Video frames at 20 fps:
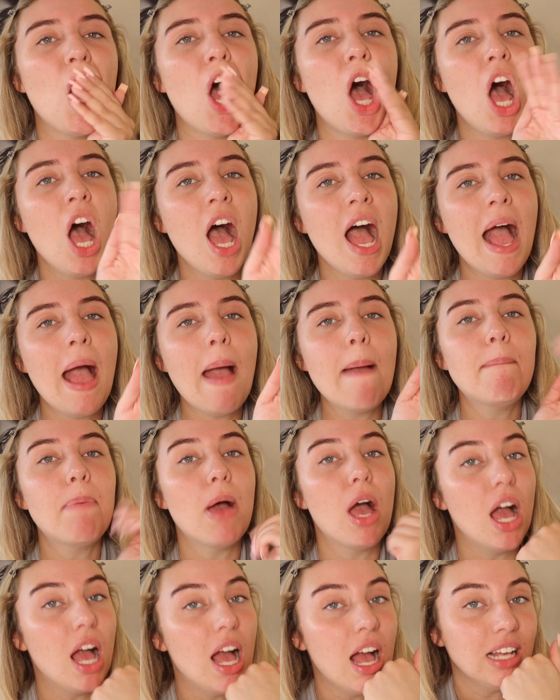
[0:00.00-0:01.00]
I
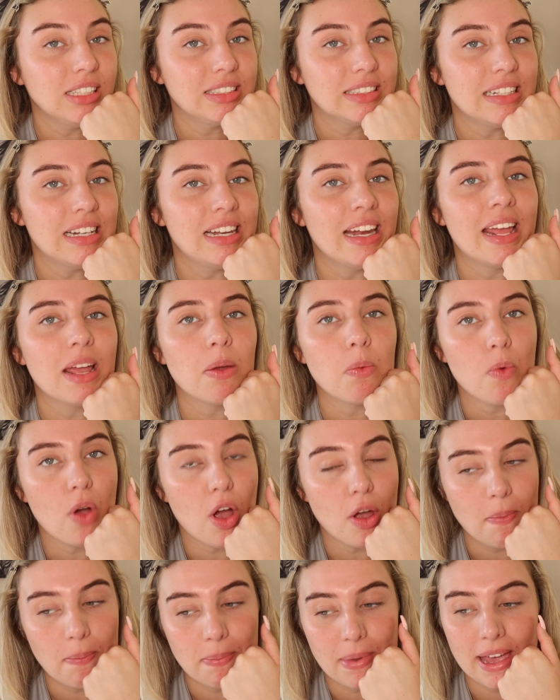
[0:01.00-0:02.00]
personally
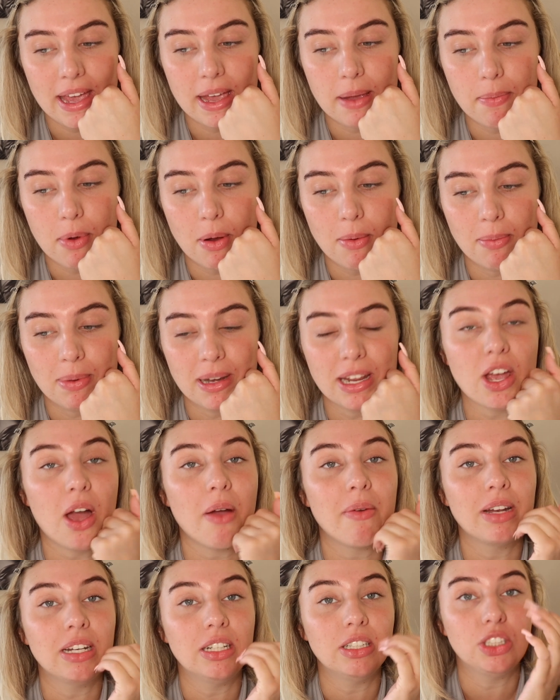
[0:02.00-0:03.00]
won't be probably
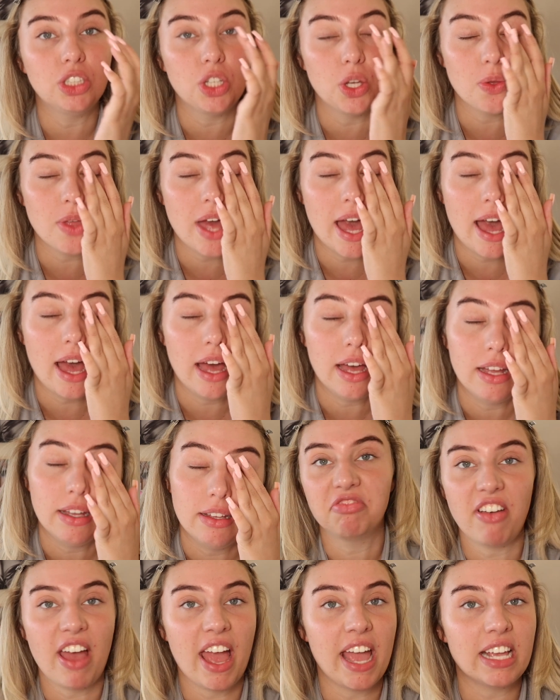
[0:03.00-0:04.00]
going to that
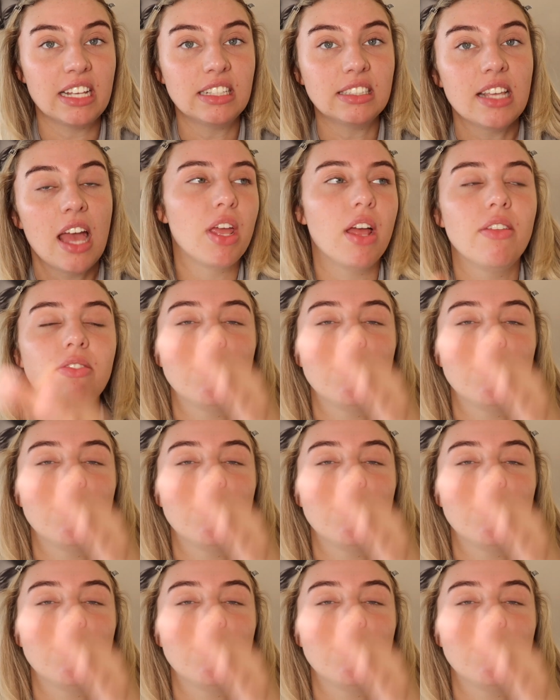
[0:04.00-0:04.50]
phase.